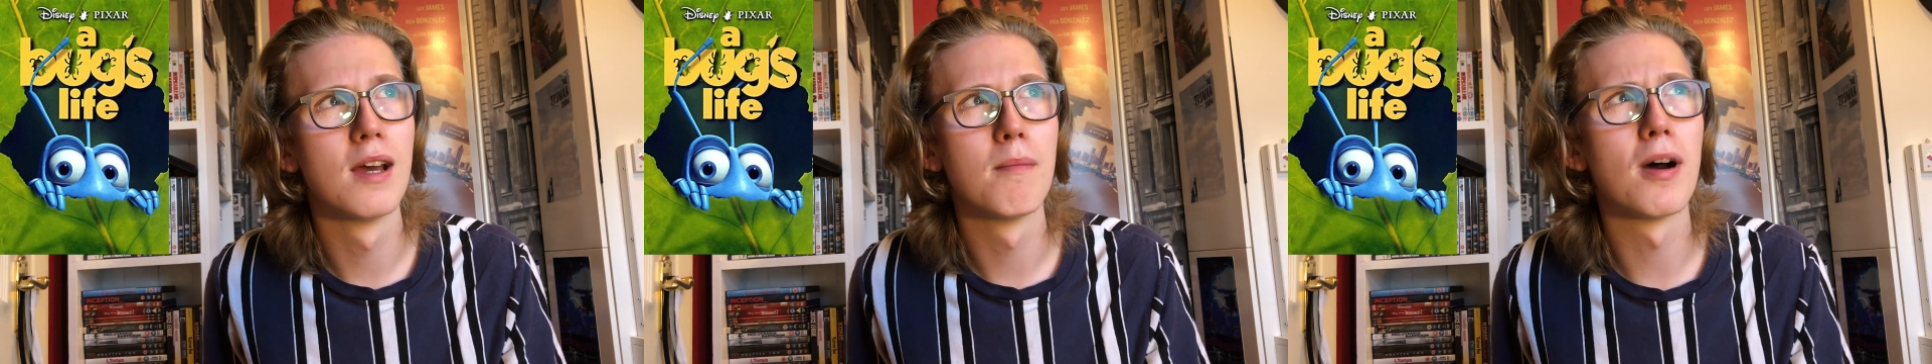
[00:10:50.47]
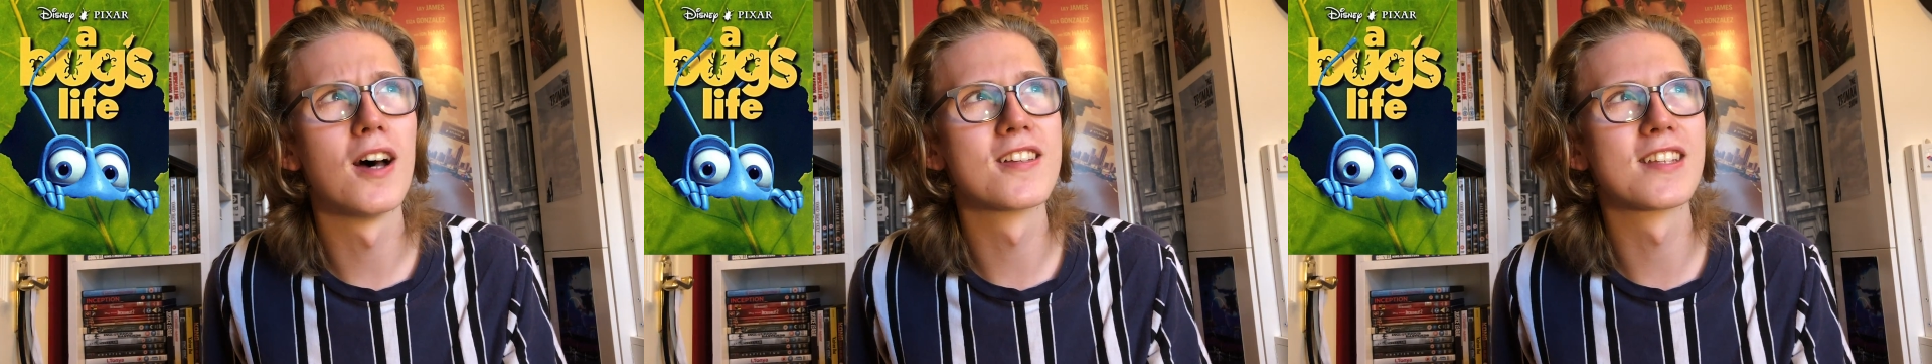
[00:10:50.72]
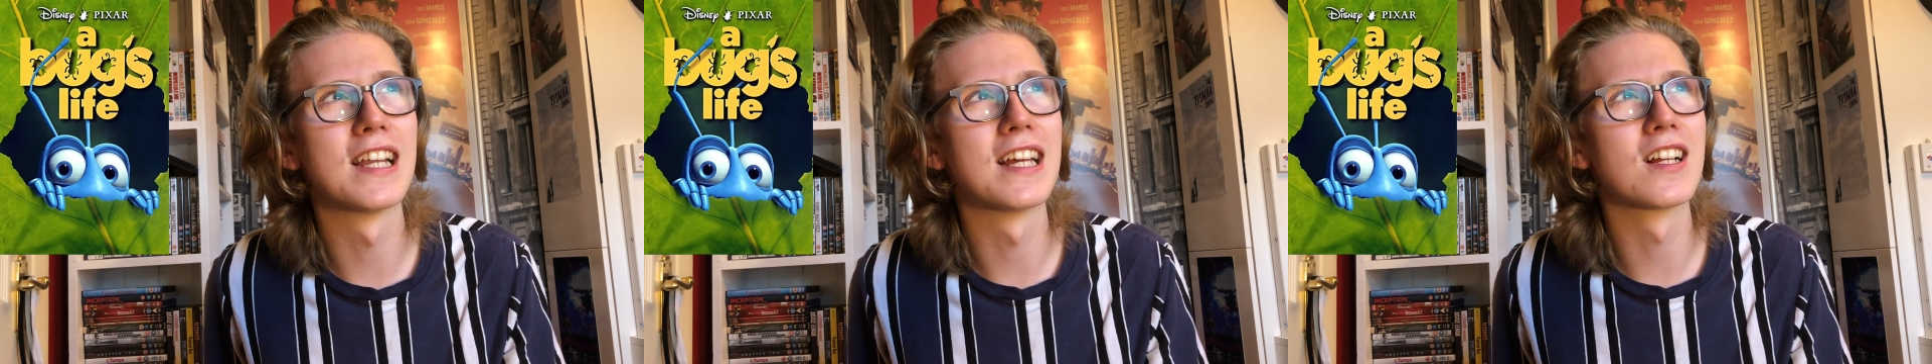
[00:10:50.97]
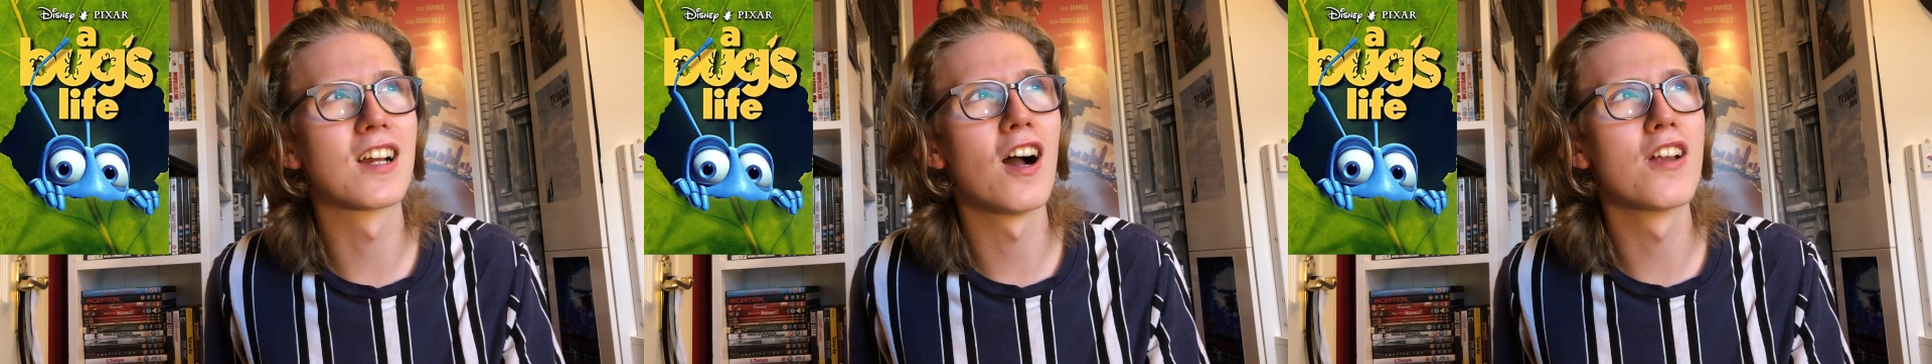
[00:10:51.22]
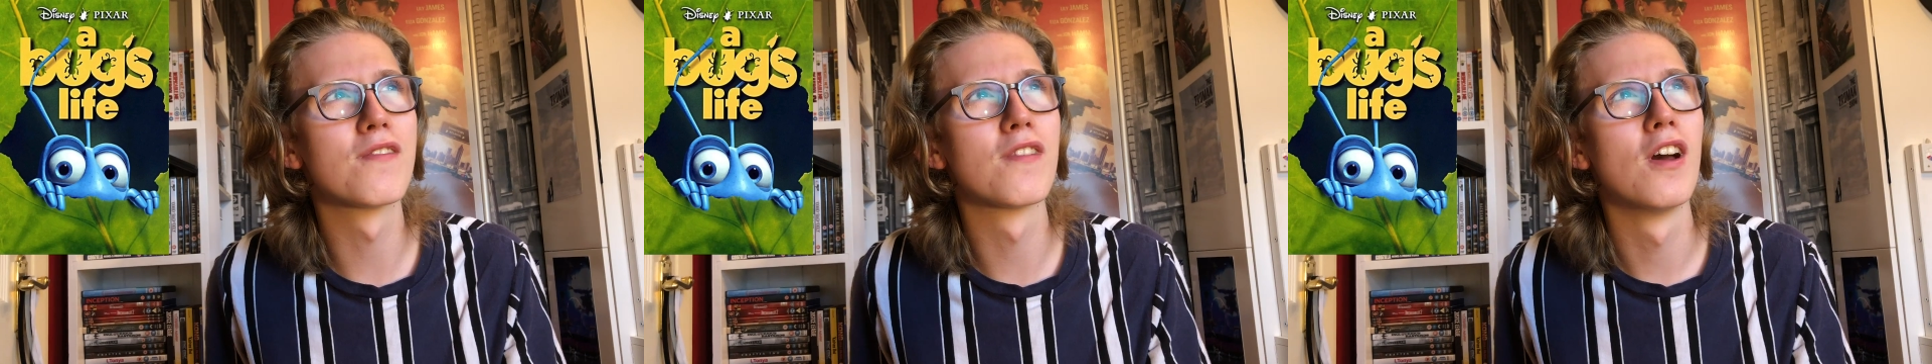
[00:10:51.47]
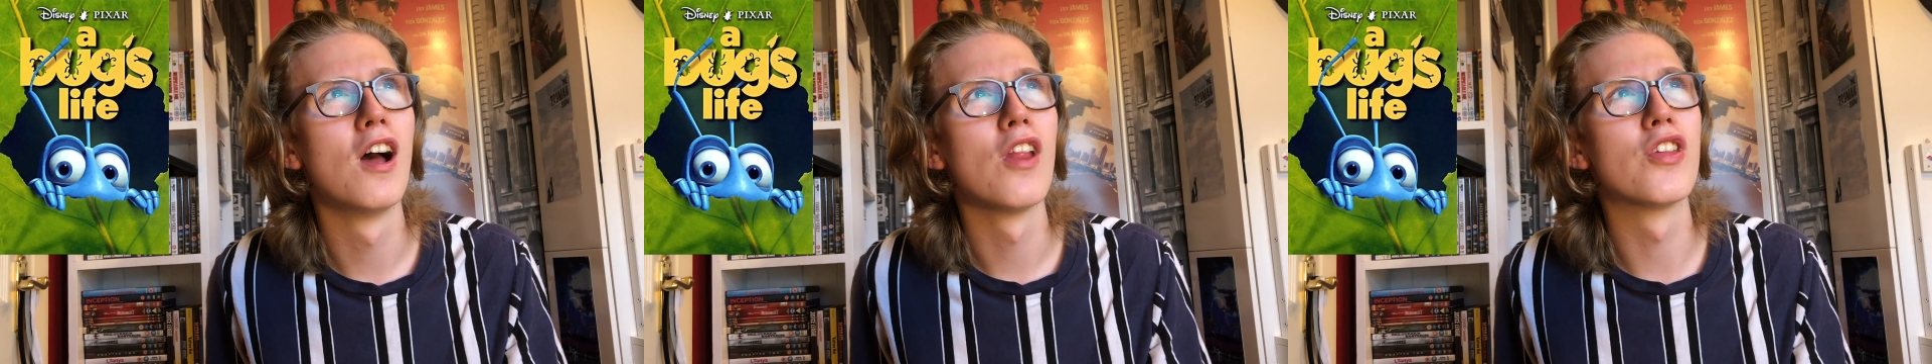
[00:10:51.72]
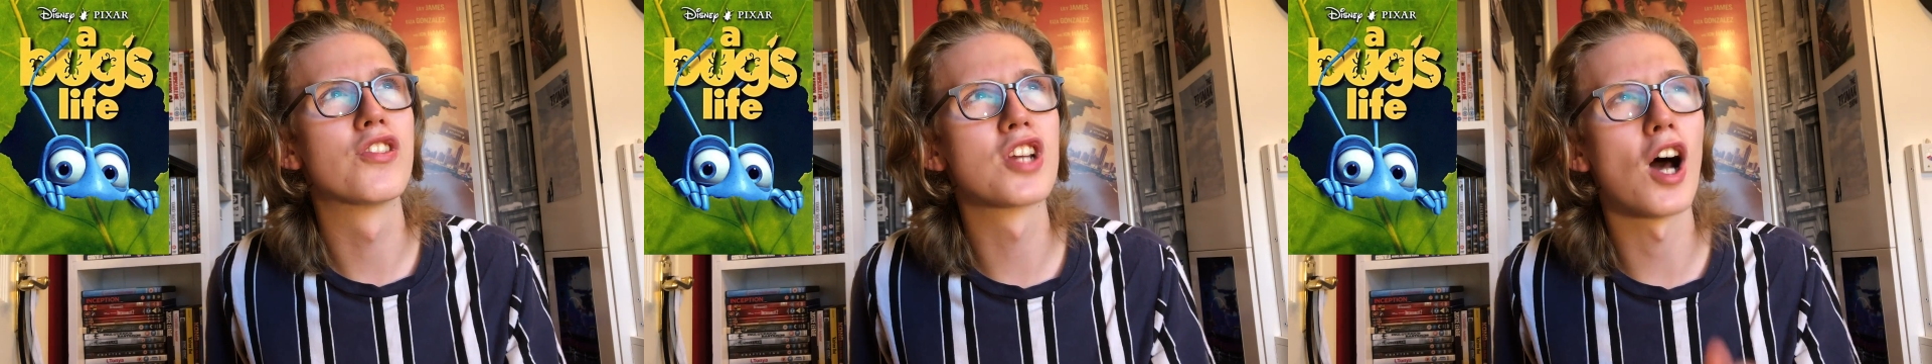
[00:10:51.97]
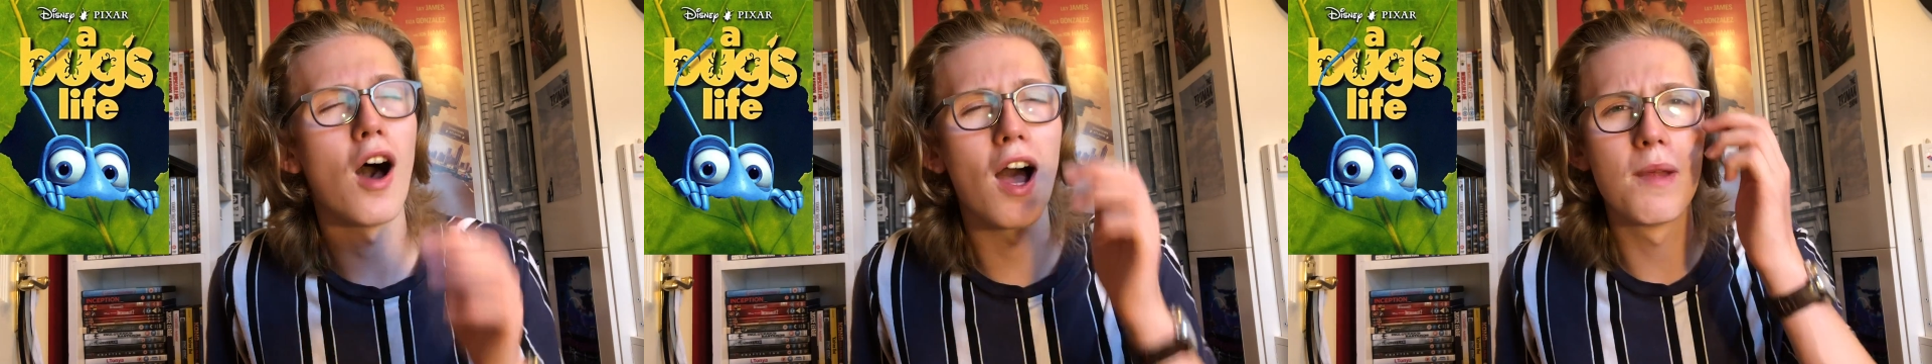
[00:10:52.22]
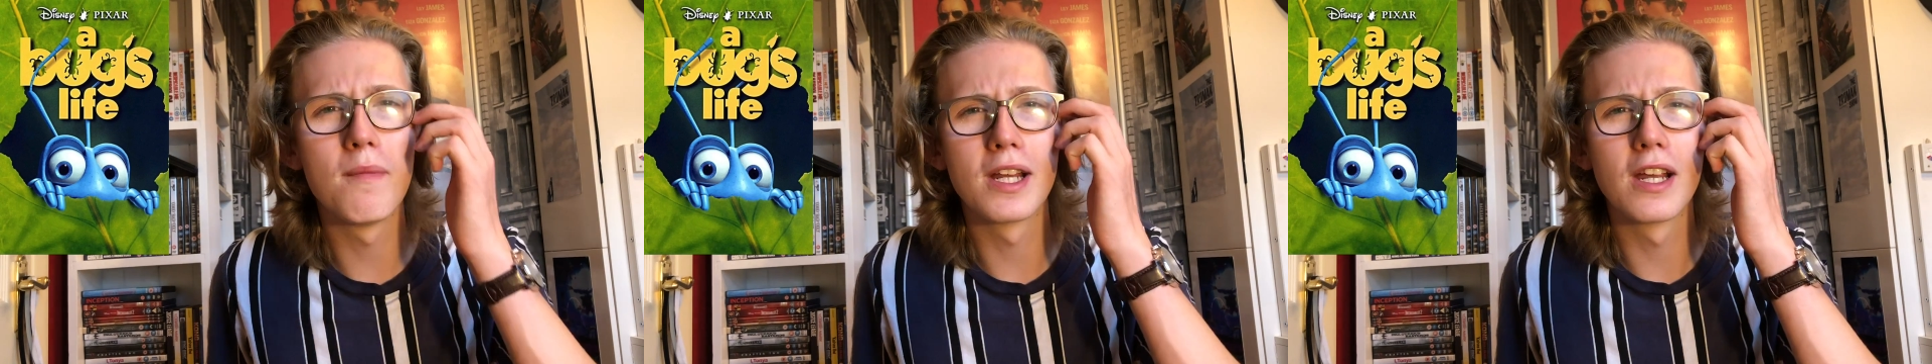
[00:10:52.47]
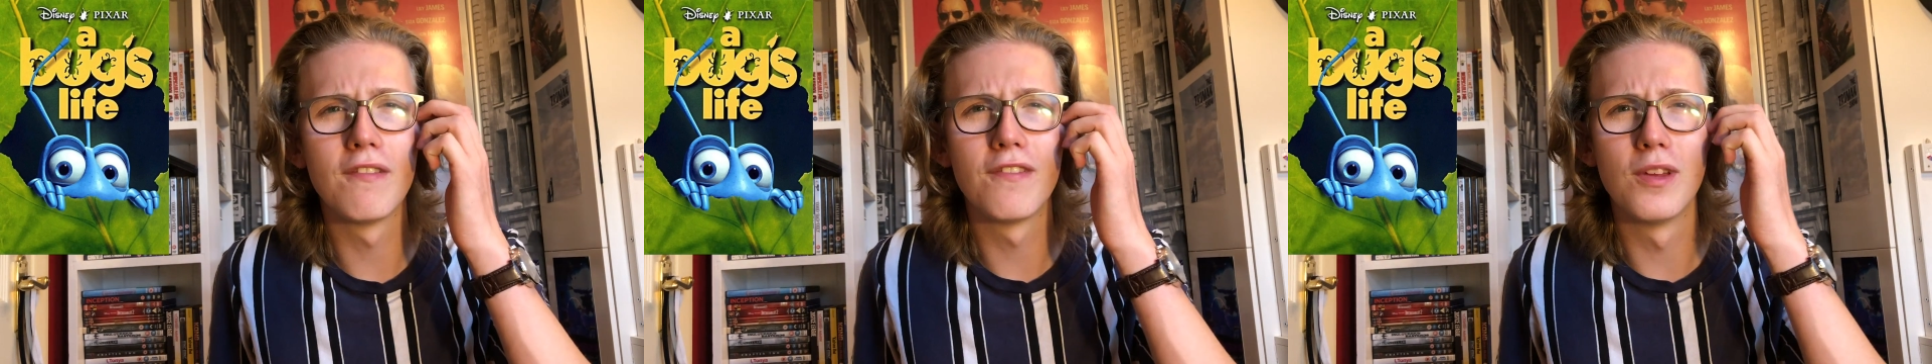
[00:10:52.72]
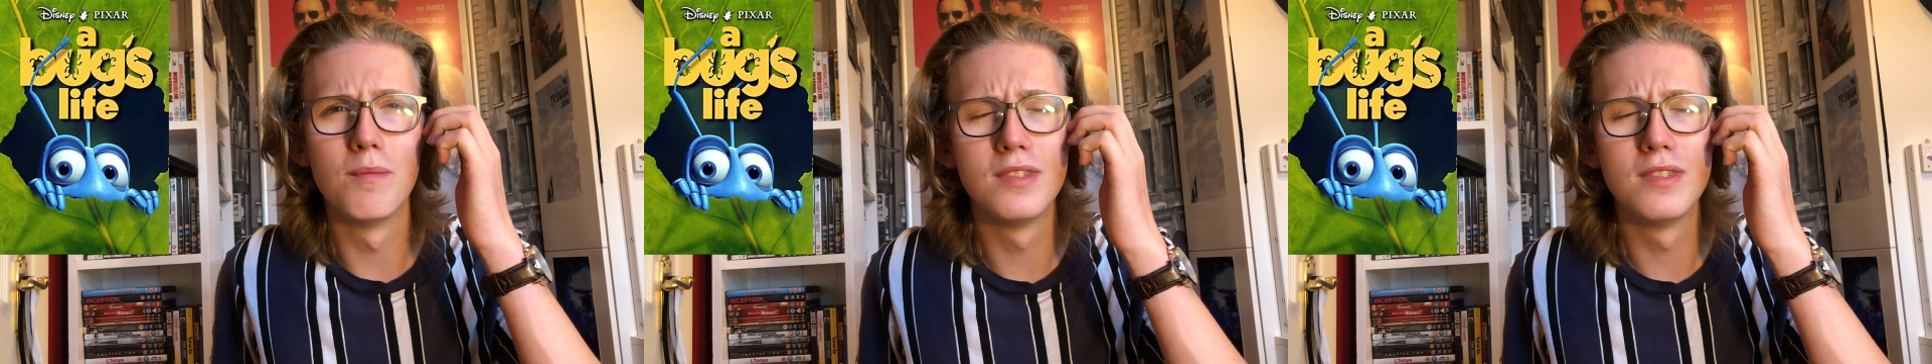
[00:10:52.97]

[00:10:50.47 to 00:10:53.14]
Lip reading: personally, and kind of the timing of them